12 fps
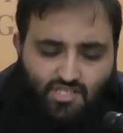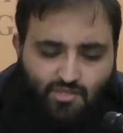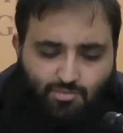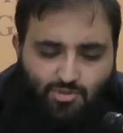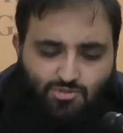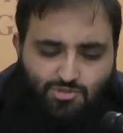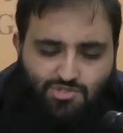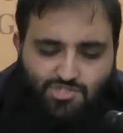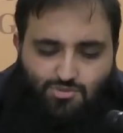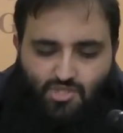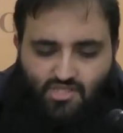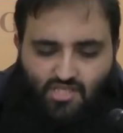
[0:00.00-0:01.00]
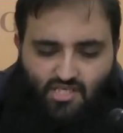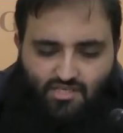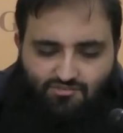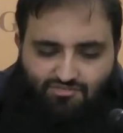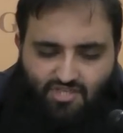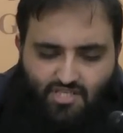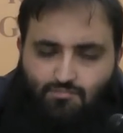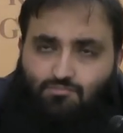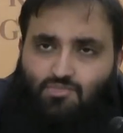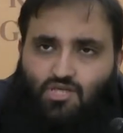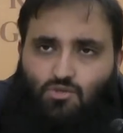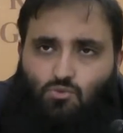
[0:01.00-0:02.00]
keep your duty to Allah and fear Him
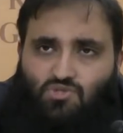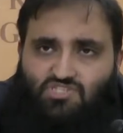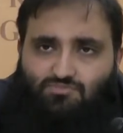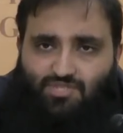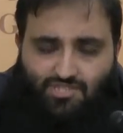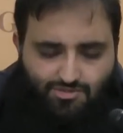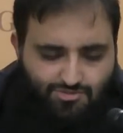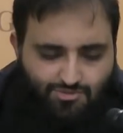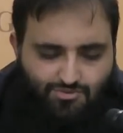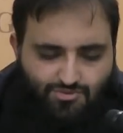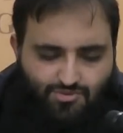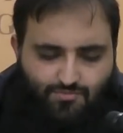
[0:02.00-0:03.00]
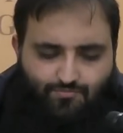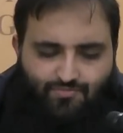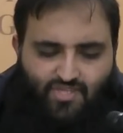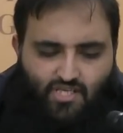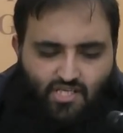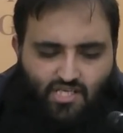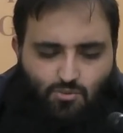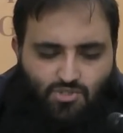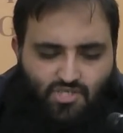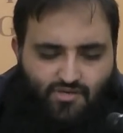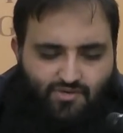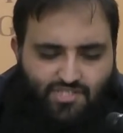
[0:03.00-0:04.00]
and always speak the truth. He
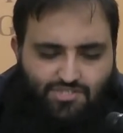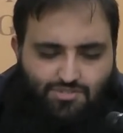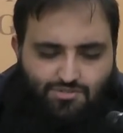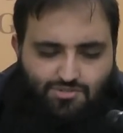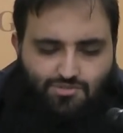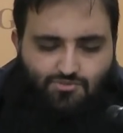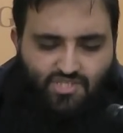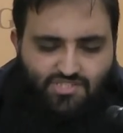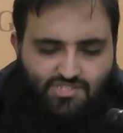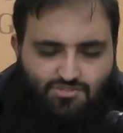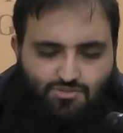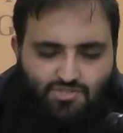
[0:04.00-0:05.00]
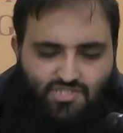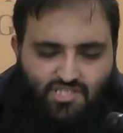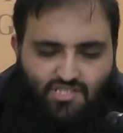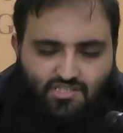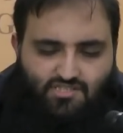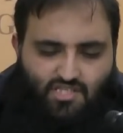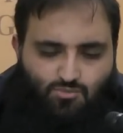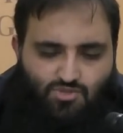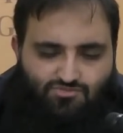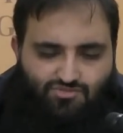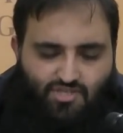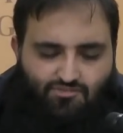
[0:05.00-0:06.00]
will direct you to do righteous good deeds and
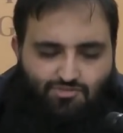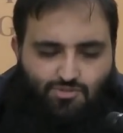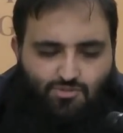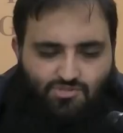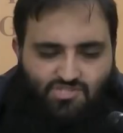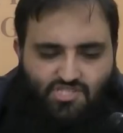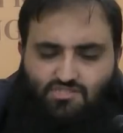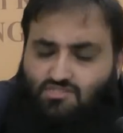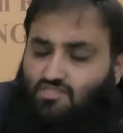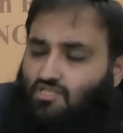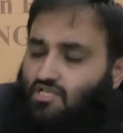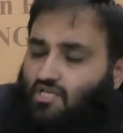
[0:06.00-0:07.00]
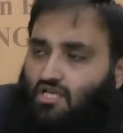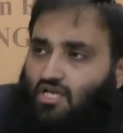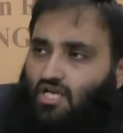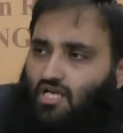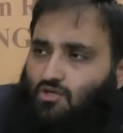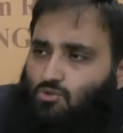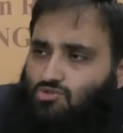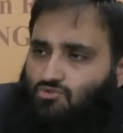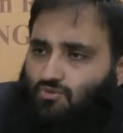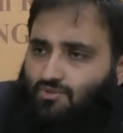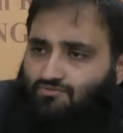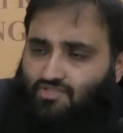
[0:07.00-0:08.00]
will forgive you your sins. And
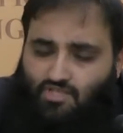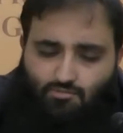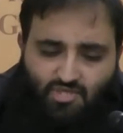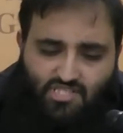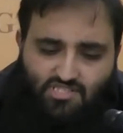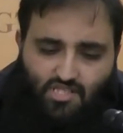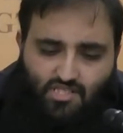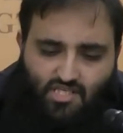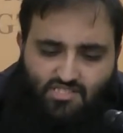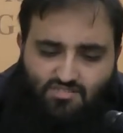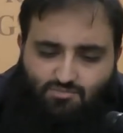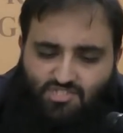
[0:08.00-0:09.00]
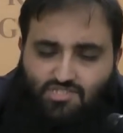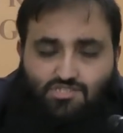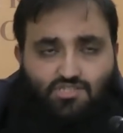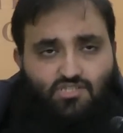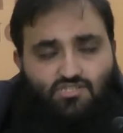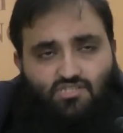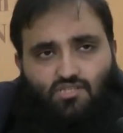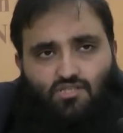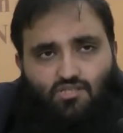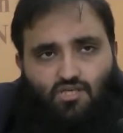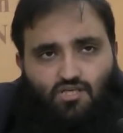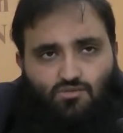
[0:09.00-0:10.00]
whosoever obeys Allah and His Messenger
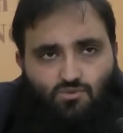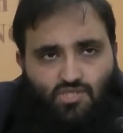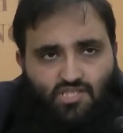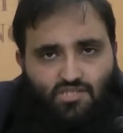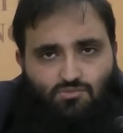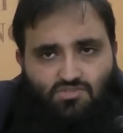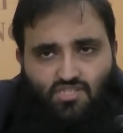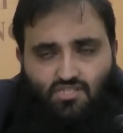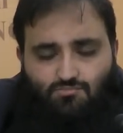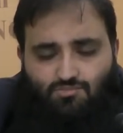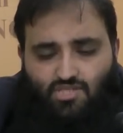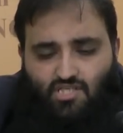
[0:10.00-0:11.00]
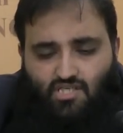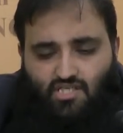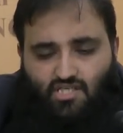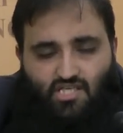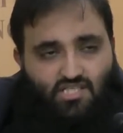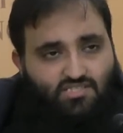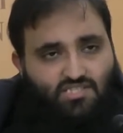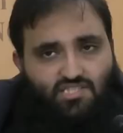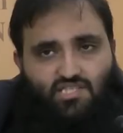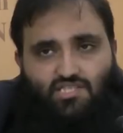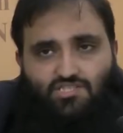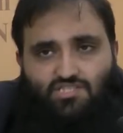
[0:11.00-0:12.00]
sallallahu alayhi wa sallam, he has
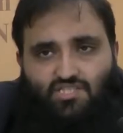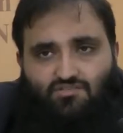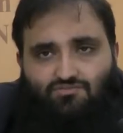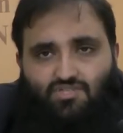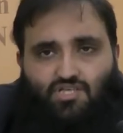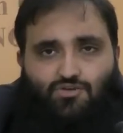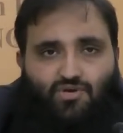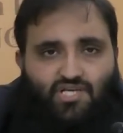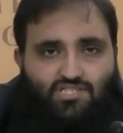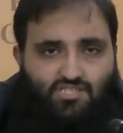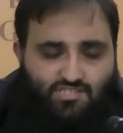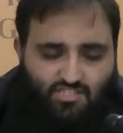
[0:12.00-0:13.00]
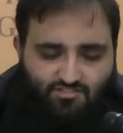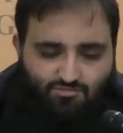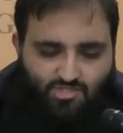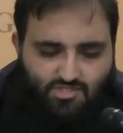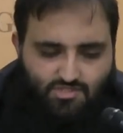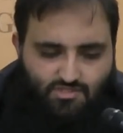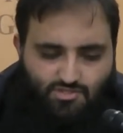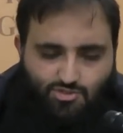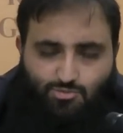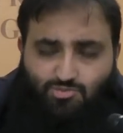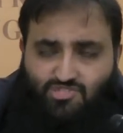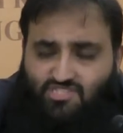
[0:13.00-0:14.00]
indeed achieved a great achievement.
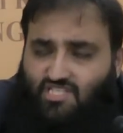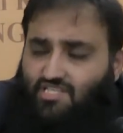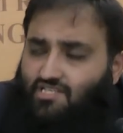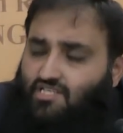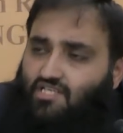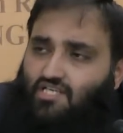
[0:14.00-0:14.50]
To proceed,